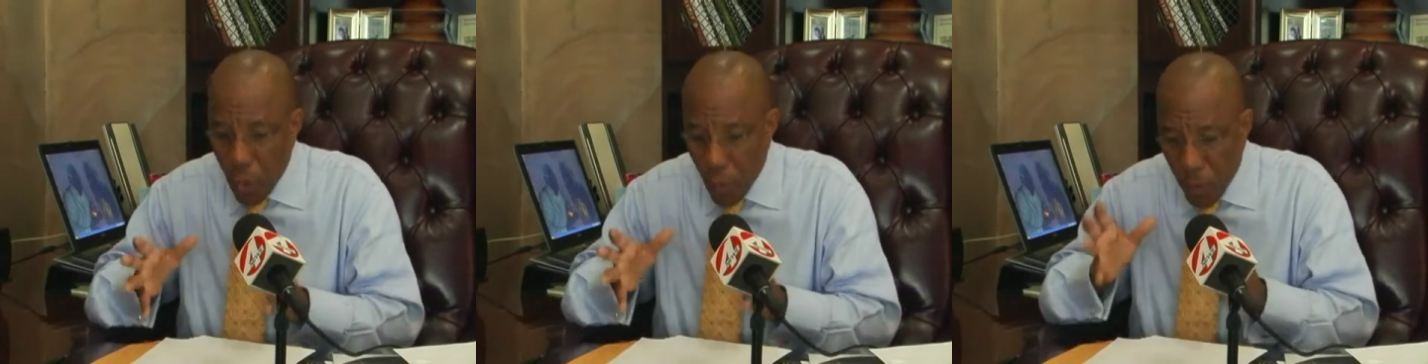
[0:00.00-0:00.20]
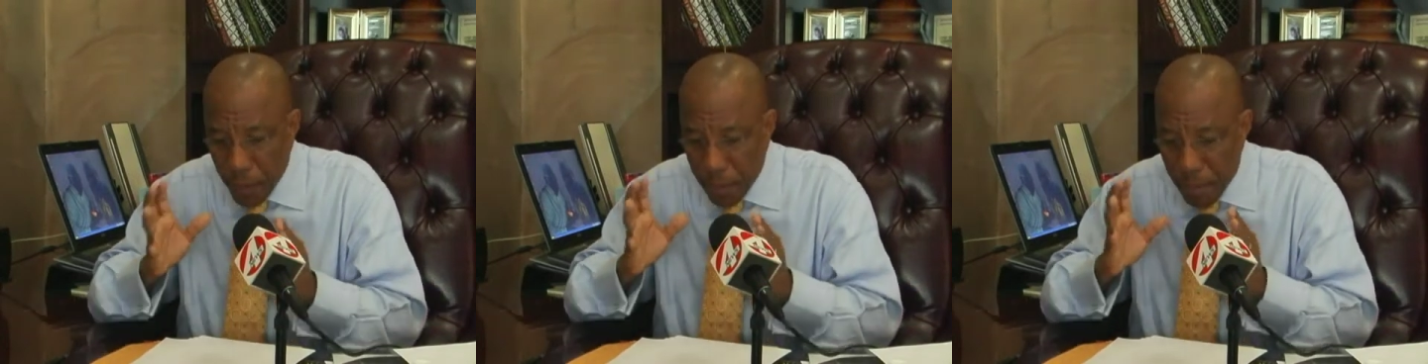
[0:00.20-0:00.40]

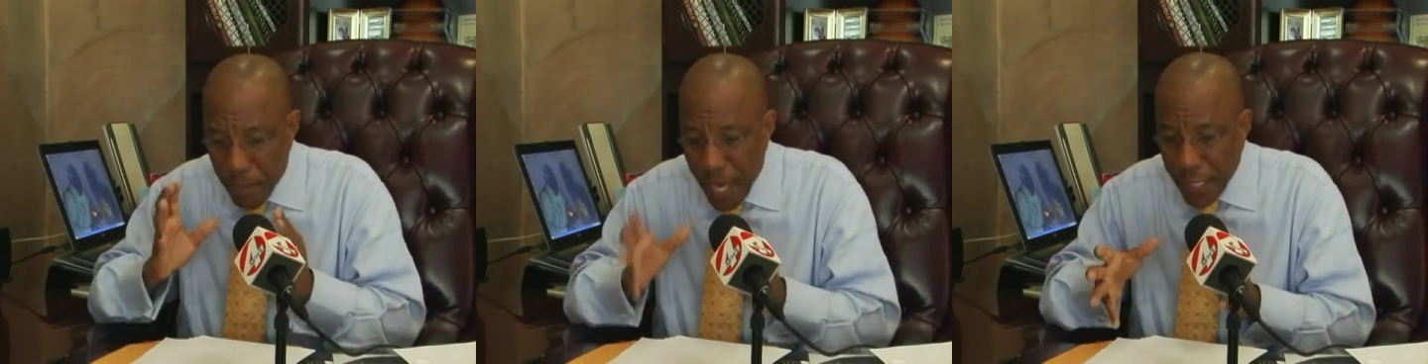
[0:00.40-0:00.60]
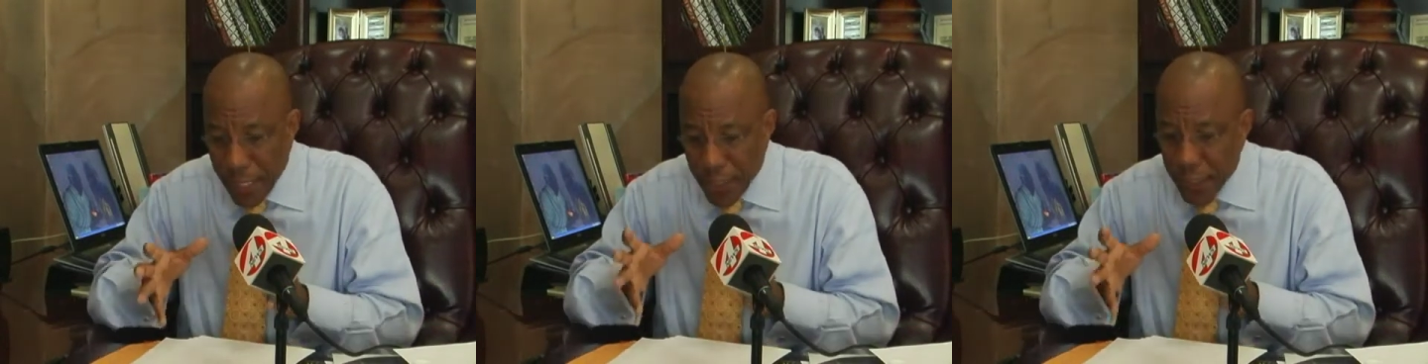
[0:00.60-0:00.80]
will
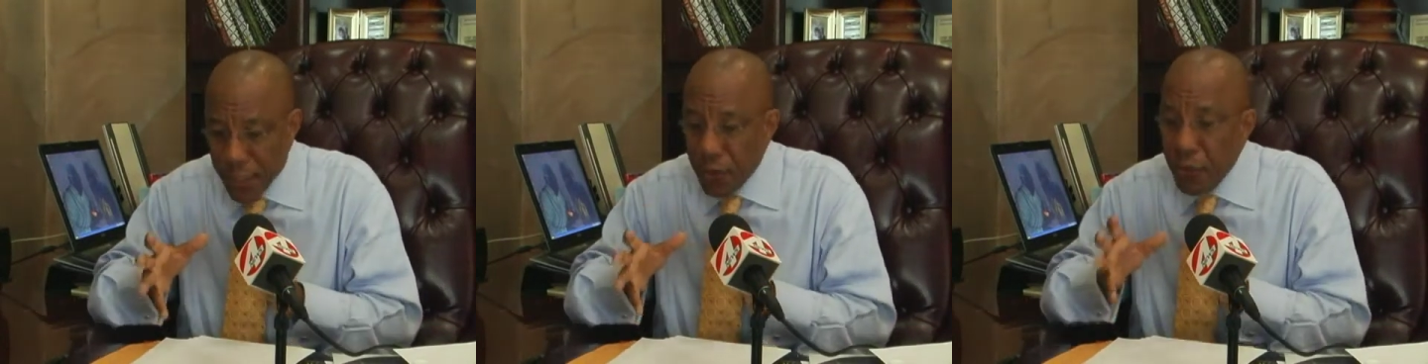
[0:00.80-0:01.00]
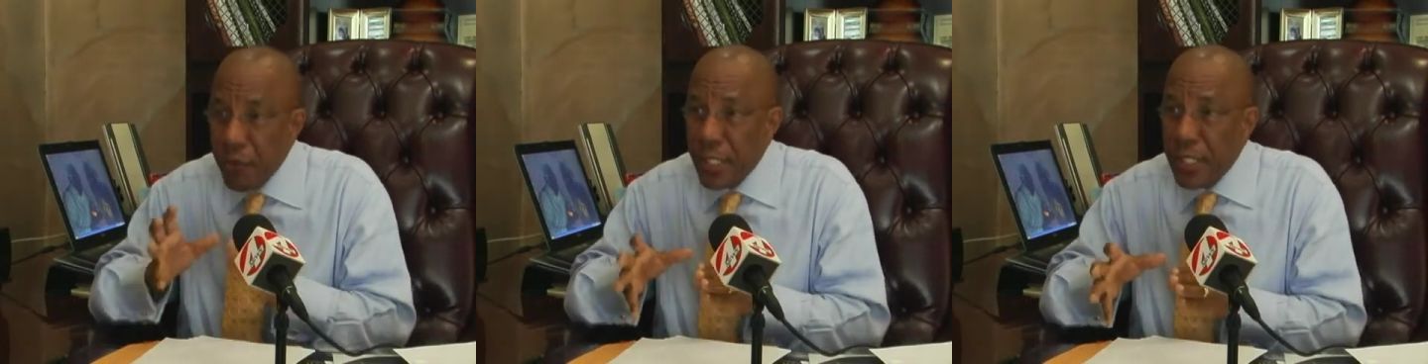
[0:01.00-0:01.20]
manage
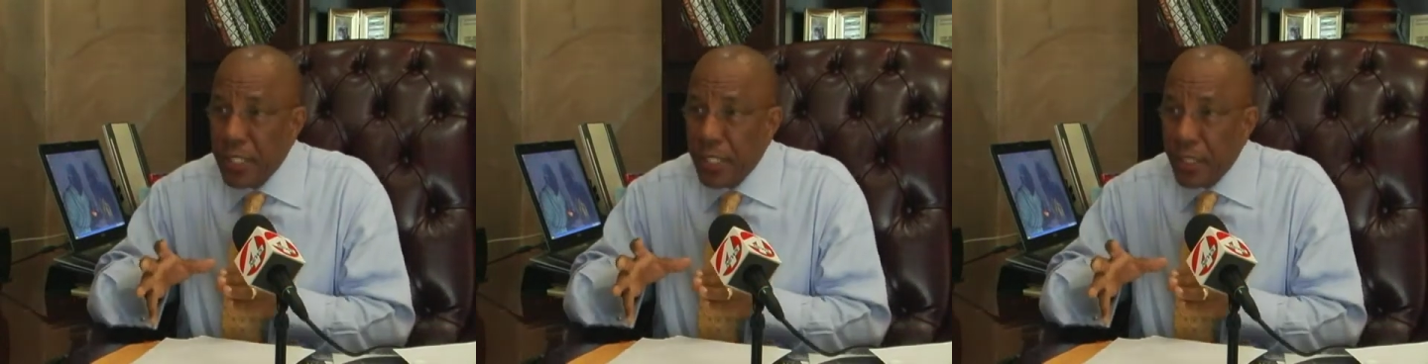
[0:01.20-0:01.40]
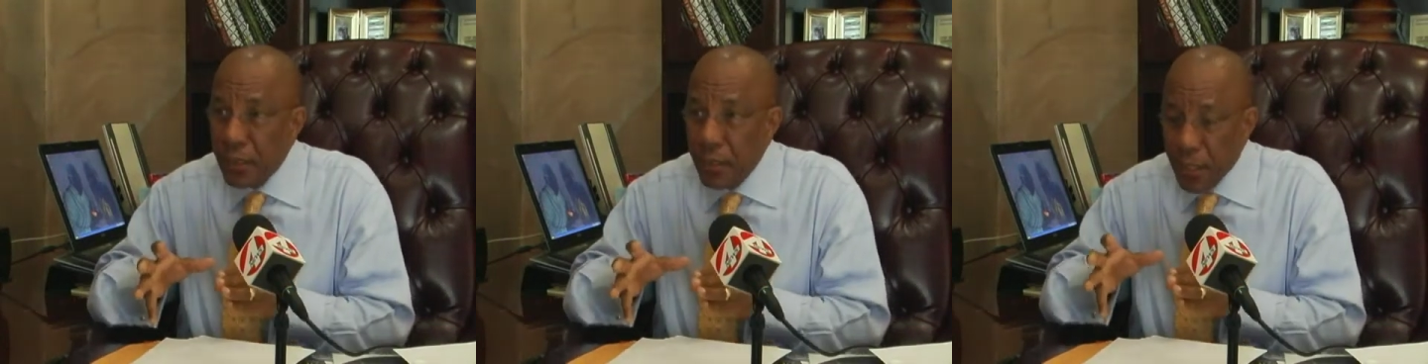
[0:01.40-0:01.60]
the
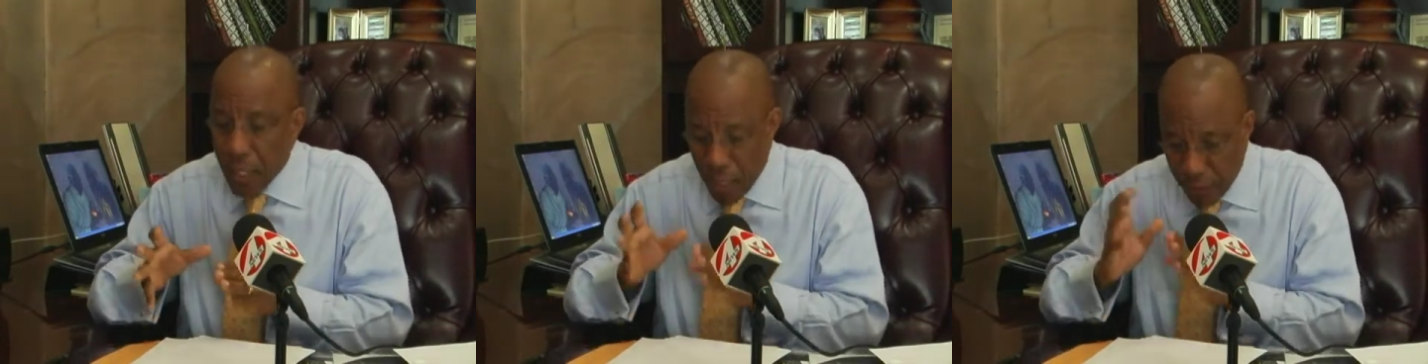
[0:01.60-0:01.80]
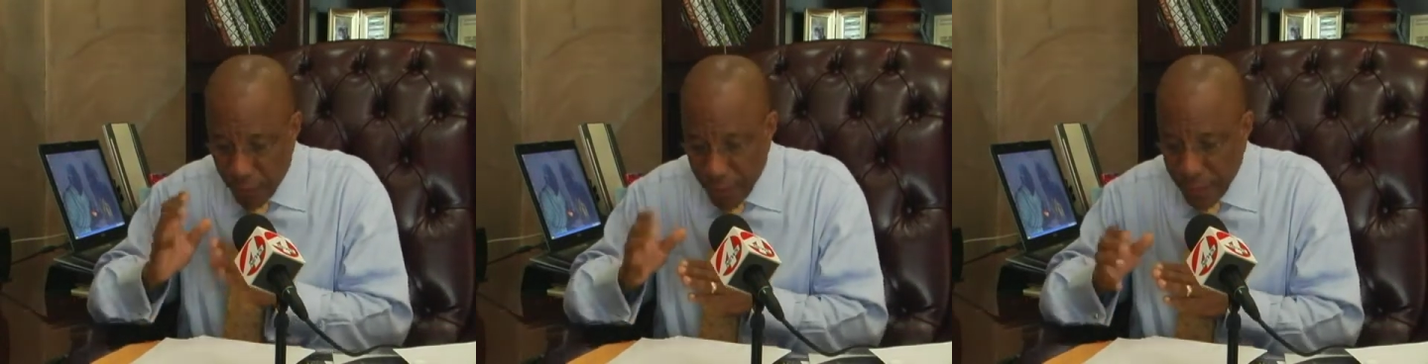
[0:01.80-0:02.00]
regional
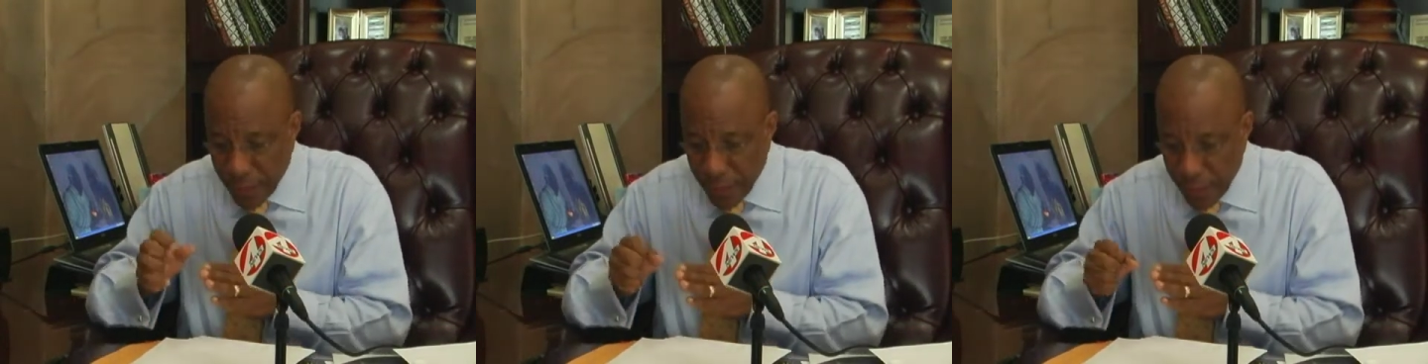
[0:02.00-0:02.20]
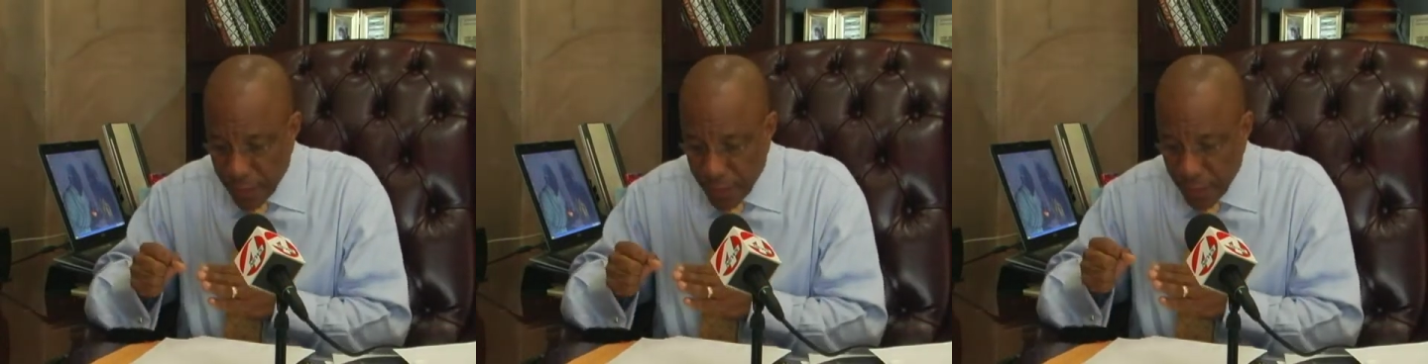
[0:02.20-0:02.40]

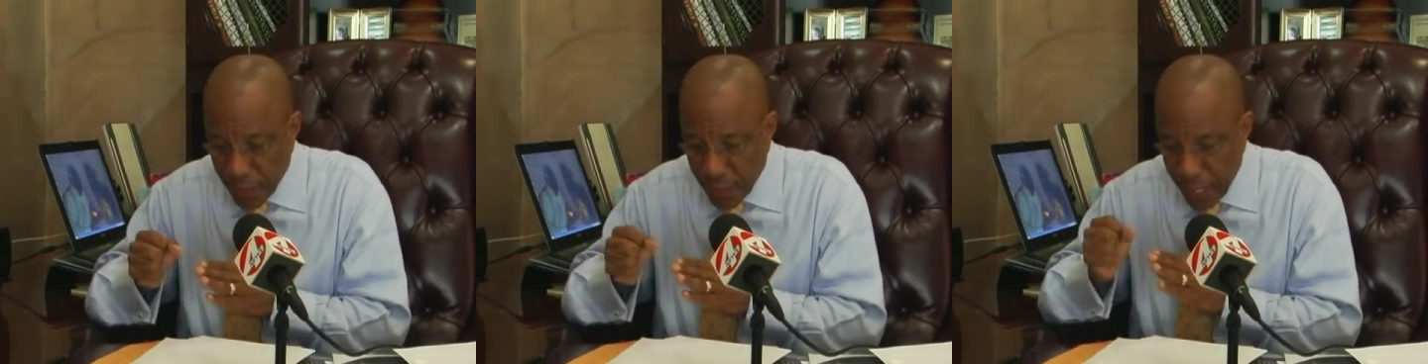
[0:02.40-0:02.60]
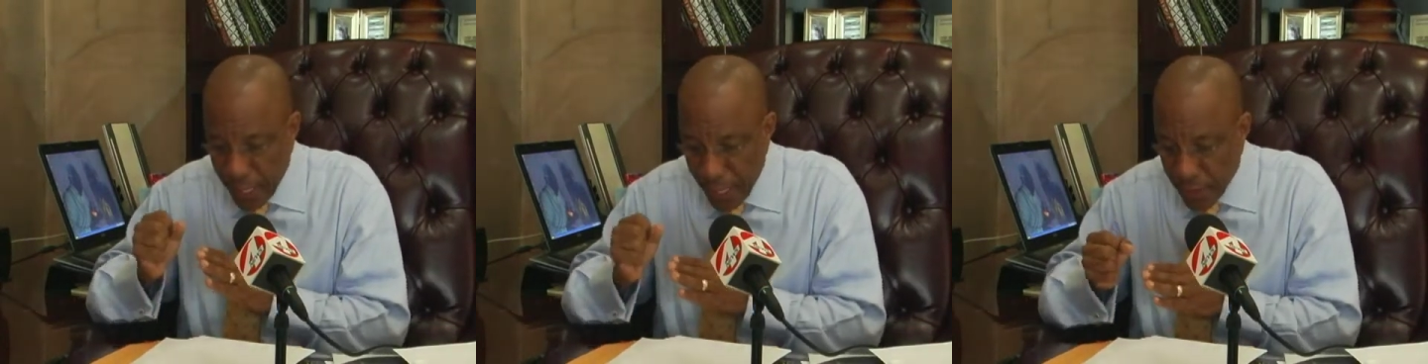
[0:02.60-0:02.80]
accreditation
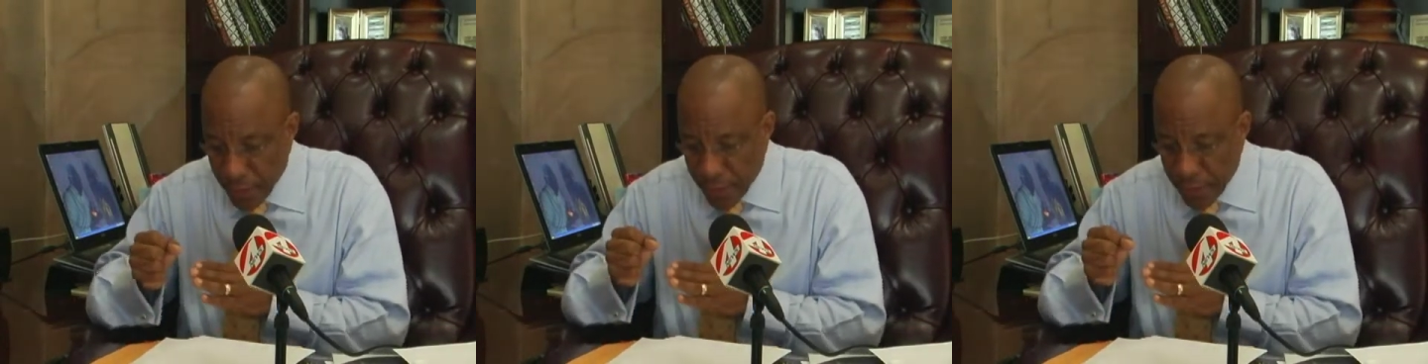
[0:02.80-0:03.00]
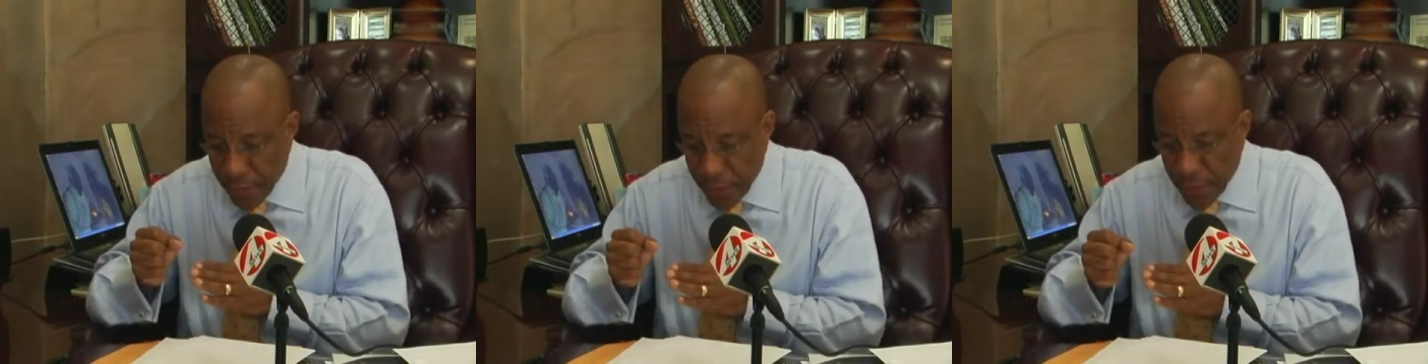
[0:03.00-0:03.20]

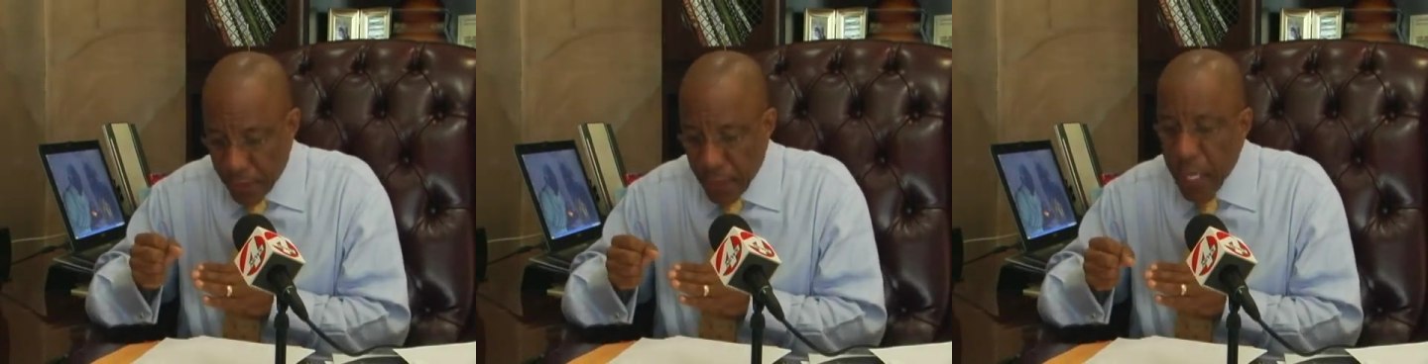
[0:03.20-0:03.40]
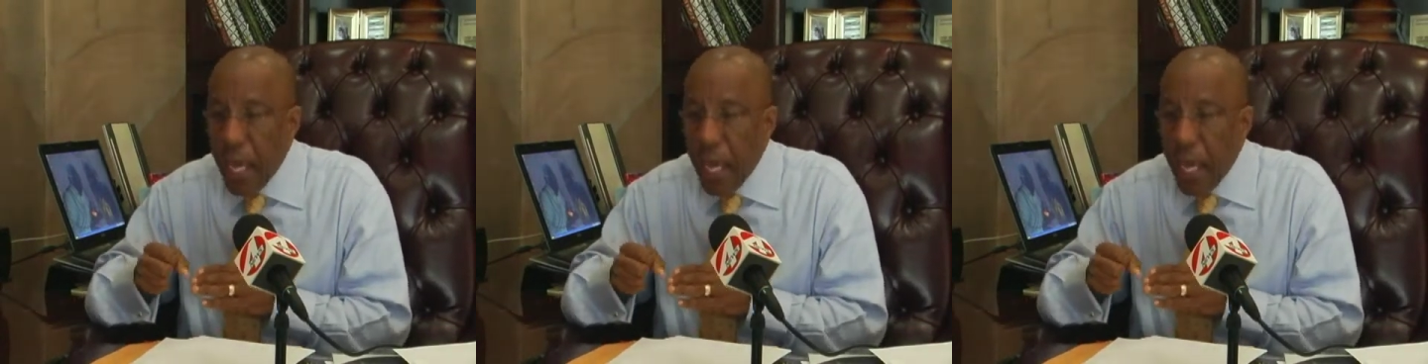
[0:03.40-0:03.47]
agency.